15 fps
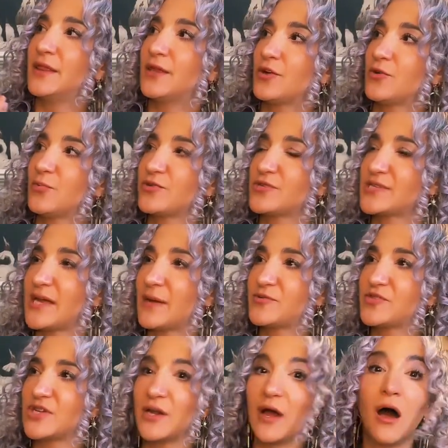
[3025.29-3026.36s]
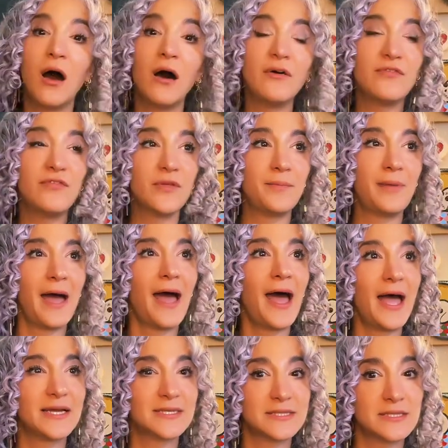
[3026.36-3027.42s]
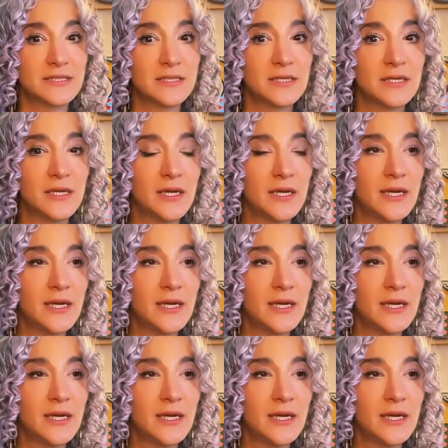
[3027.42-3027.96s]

their perception of the past